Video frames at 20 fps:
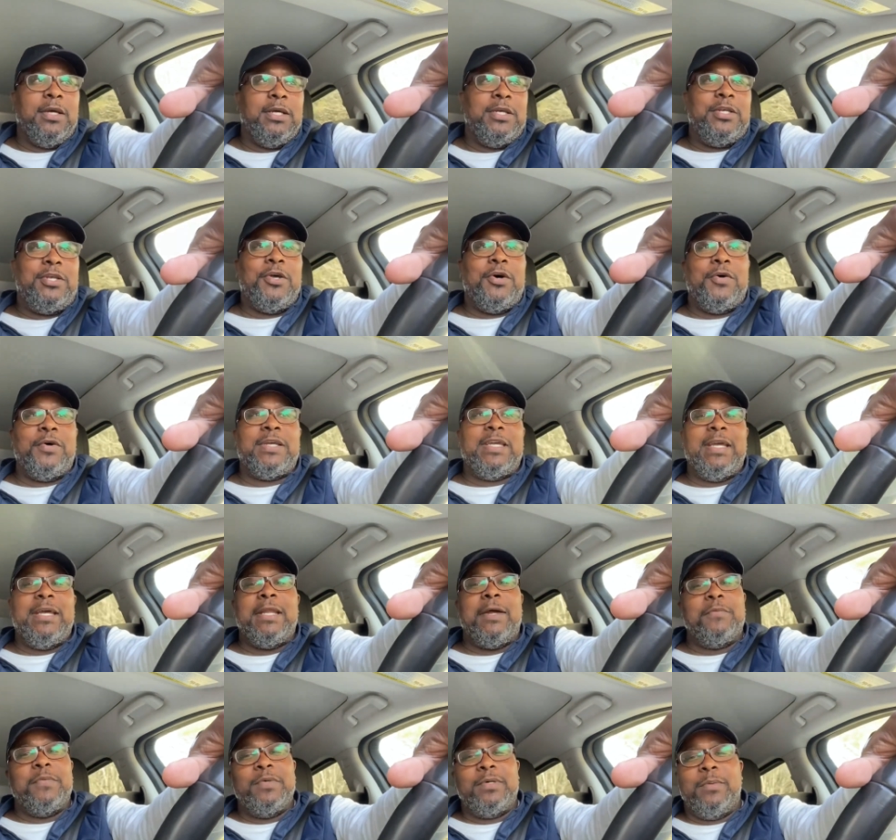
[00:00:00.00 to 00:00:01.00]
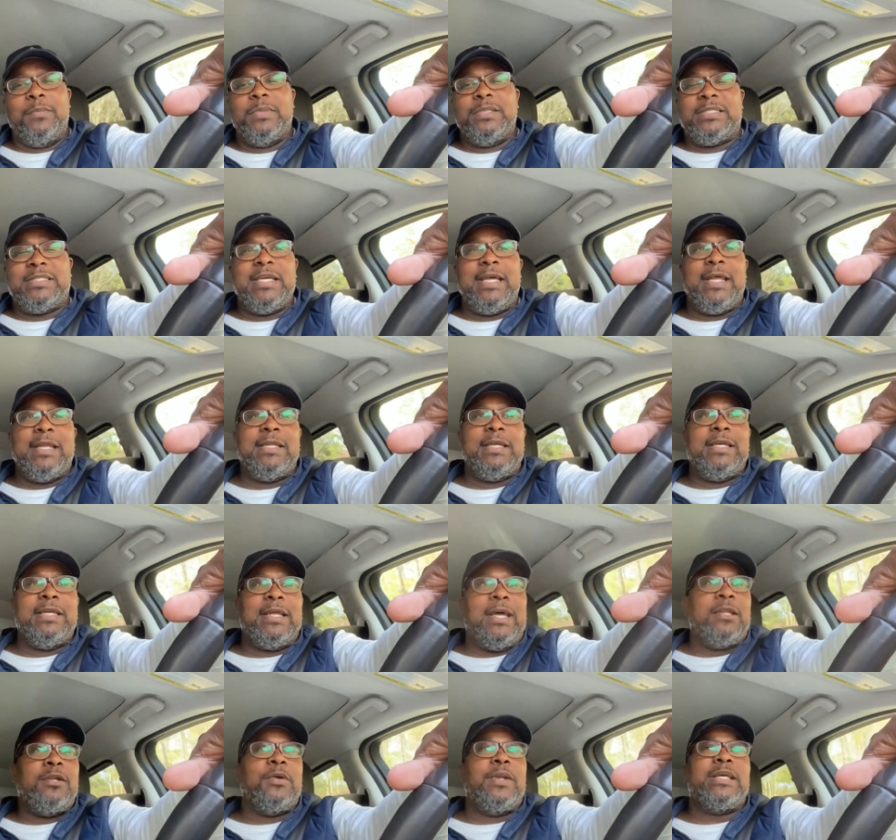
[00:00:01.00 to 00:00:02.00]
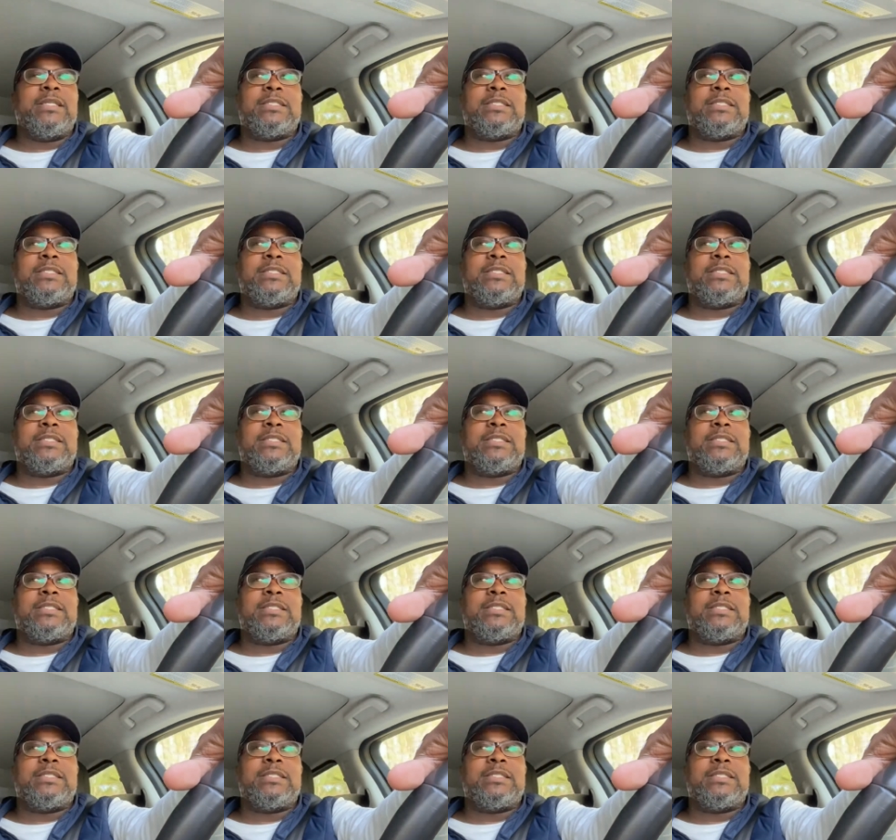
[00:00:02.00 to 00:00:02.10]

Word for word: So again, I'm, I'm gonna say that again. I know that